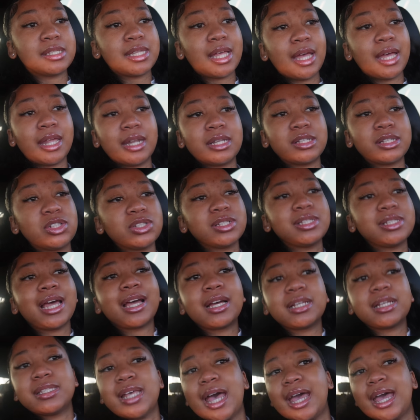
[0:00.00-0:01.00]
That's just
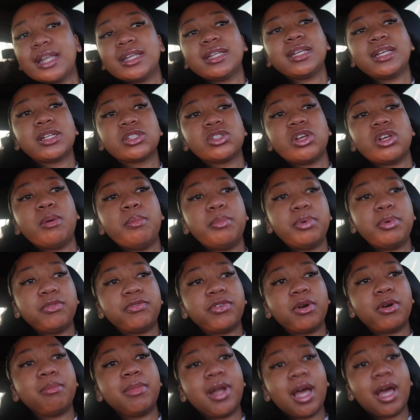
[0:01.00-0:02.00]
like a tiny example
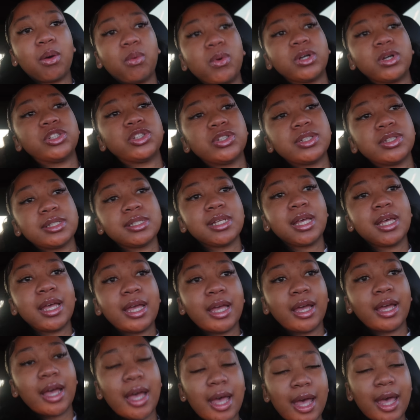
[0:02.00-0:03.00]
from like what you're saying.